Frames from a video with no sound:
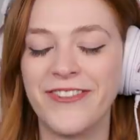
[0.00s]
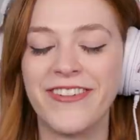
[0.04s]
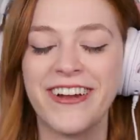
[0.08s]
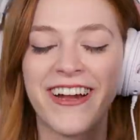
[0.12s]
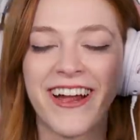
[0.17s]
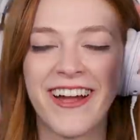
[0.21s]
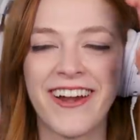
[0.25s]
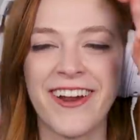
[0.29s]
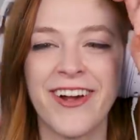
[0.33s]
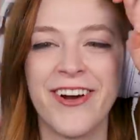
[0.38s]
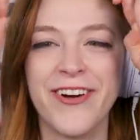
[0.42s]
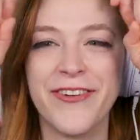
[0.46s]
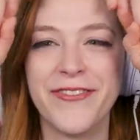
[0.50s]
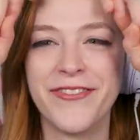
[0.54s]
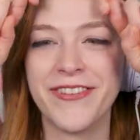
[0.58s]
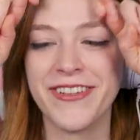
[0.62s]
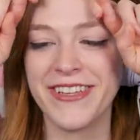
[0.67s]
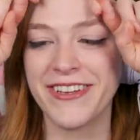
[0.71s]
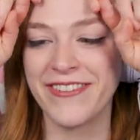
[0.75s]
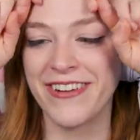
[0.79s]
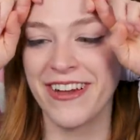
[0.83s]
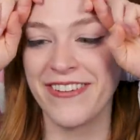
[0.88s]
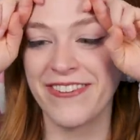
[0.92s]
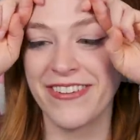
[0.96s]
Oh my God,
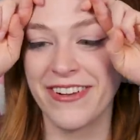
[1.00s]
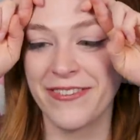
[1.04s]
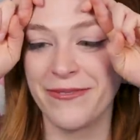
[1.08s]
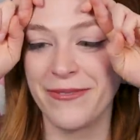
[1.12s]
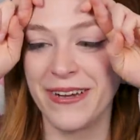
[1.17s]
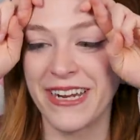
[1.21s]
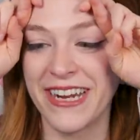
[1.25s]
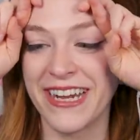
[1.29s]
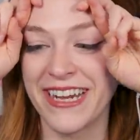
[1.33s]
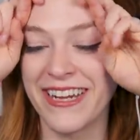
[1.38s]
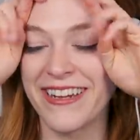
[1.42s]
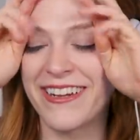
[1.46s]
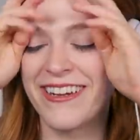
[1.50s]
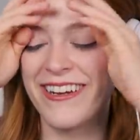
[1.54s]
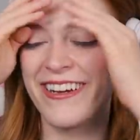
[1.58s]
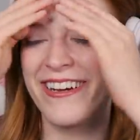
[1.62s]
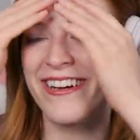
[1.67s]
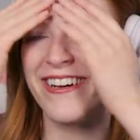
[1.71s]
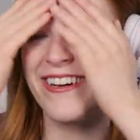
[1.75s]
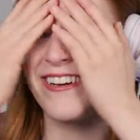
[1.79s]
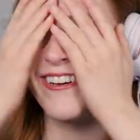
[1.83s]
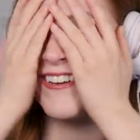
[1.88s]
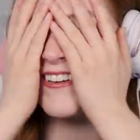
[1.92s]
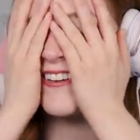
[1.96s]
hopefully we have enough money. Oh.
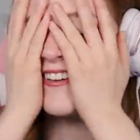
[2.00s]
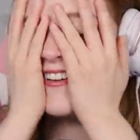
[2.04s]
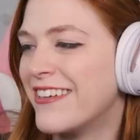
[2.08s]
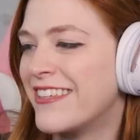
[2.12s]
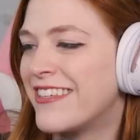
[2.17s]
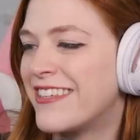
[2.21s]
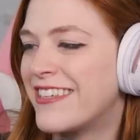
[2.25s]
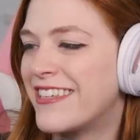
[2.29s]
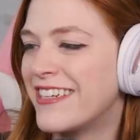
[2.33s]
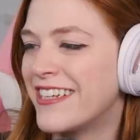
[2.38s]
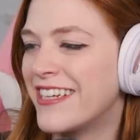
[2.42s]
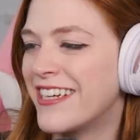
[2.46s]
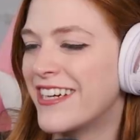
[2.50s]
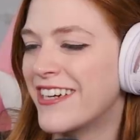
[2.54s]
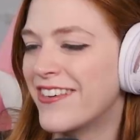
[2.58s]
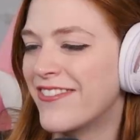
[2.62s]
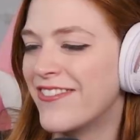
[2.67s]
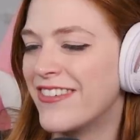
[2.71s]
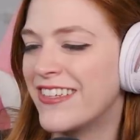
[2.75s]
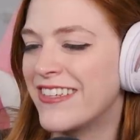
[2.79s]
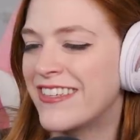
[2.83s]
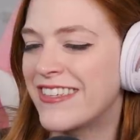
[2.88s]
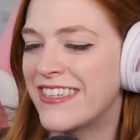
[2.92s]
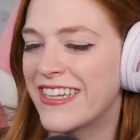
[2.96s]
We still are
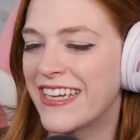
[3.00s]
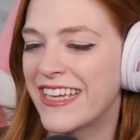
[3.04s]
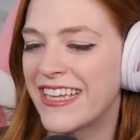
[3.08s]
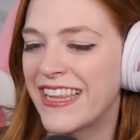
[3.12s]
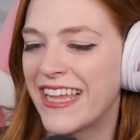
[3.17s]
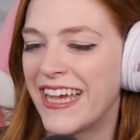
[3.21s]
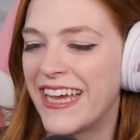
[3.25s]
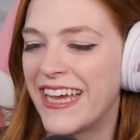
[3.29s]
missing